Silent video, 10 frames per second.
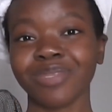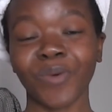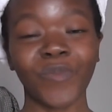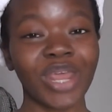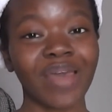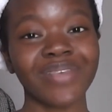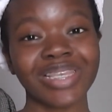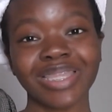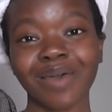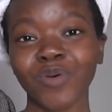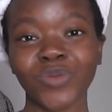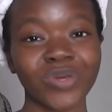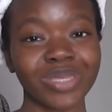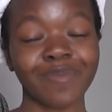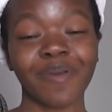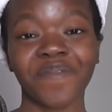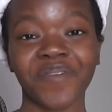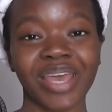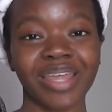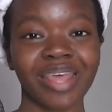Don't want to ever see them or talk to them
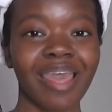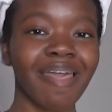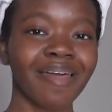ever again.